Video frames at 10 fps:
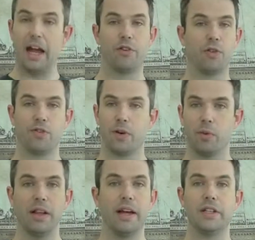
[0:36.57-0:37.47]
atrial
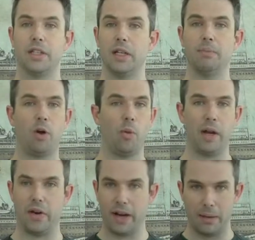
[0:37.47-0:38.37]
fibrillation,
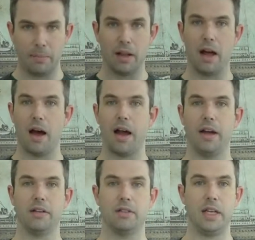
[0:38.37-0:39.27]
pulmonary
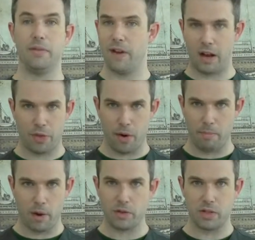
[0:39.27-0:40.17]
emboli, deep vein
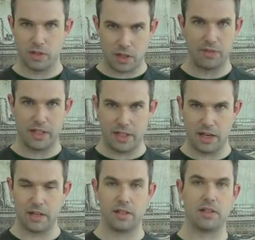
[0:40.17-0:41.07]
thrombosis,
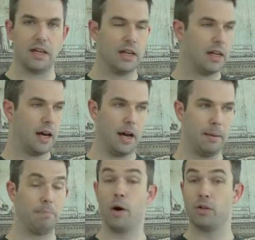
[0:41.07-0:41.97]
DVTs,
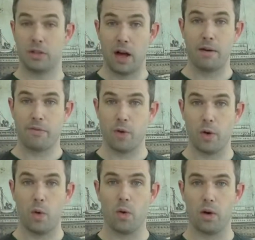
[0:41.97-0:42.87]
um, post-op for
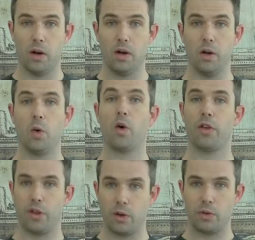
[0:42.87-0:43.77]
an, or, uh, an
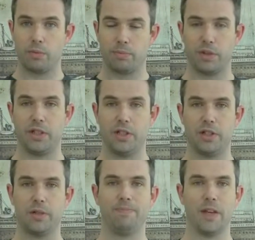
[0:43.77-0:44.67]
ortho
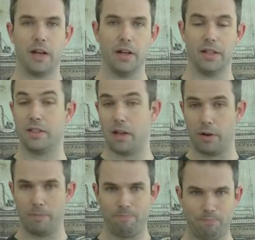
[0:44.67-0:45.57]
procedure, uh,
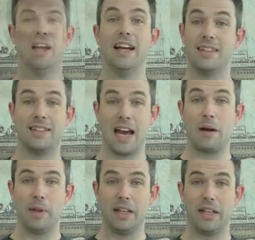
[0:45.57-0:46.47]
etc. It's a
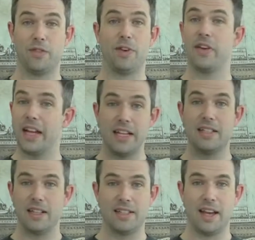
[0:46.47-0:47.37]
tablet. It's very
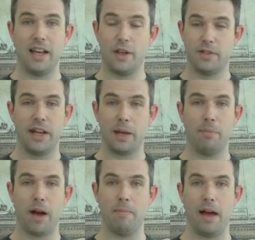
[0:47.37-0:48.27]
easy to take. You take
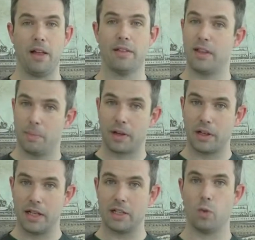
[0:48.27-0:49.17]
it by mouth.
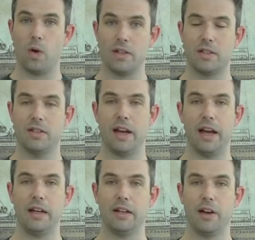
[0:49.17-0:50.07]
Typically, it's once a
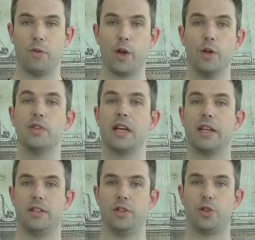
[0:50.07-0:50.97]
day. If we're using
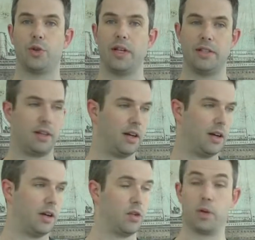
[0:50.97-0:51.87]
it to treat
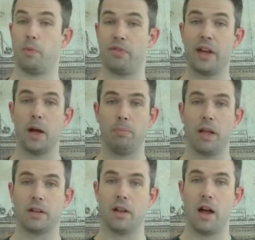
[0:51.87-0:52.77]
uh, or to prevent a
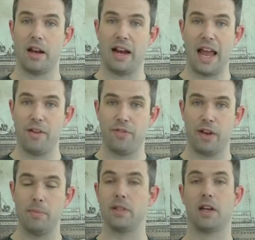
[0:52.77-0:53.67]
blood clot in an
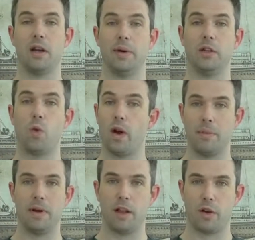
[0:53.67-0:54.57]
AFib, it's going to be
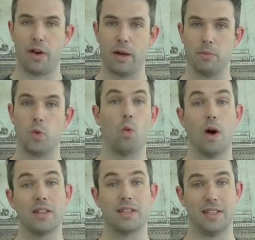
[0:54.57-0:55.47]
20 milligrams
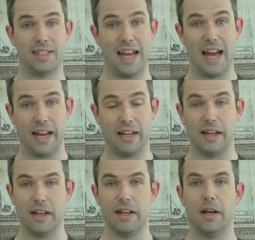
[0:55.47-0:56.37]
once a day.
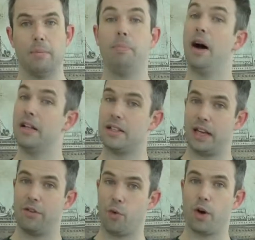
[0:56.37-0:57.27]

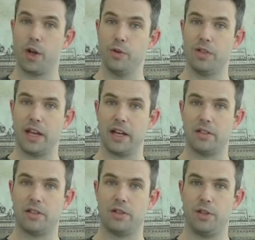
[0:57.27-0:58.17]
But if we're using
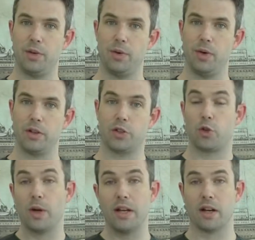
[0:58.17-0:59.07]
it to
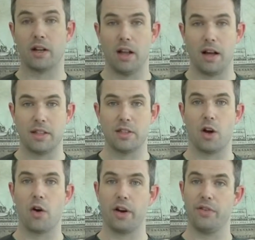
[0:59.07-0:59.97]
treat a clot that's
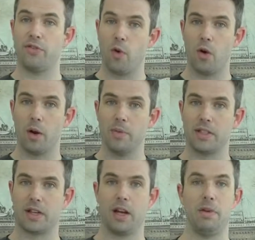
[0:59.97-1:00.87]
already formed,
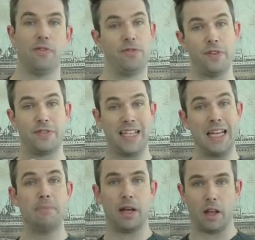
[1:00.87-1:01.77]
it's be
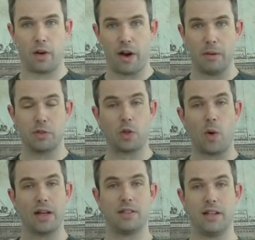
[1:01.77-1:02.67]
15 milligrams
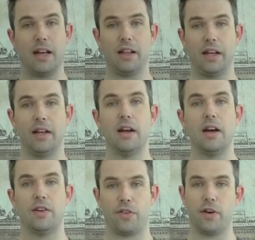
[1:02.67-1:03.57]
twice daily
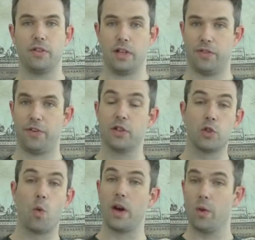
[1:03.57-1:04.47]
for the
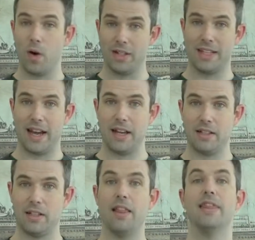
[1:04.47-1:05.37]
first 21
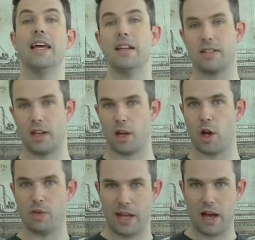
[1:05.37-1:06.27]
days, and then it's going to
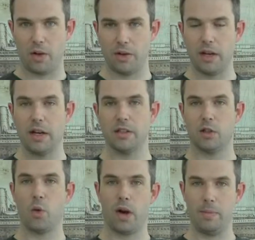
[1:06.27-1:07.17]
go down
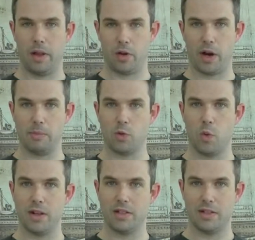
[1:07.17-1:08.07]
to 20 milligrams
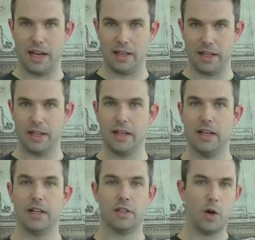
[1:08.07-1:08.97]
once daily.
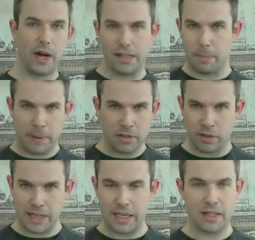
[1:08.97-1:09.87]
So it
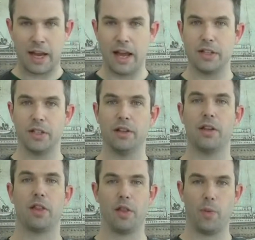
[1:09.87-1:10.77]
depends on the
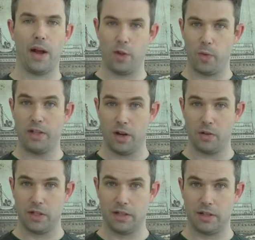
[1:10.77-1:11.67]
indication, the way that we
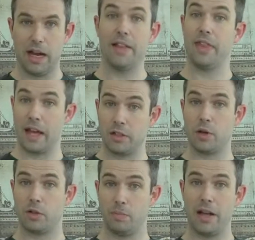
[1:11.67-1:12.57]
dose it. And that
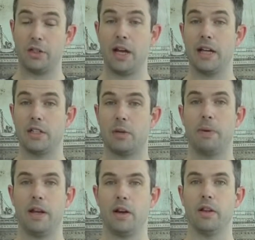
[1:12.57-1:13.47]
dose may change
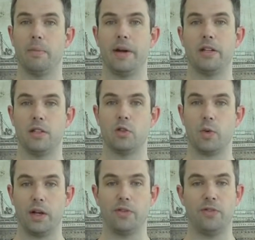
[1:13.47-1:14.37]
depending on the patient's
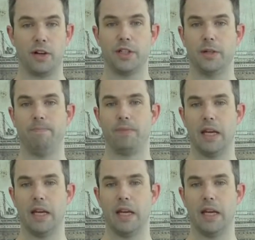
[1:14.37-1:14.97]
renal function.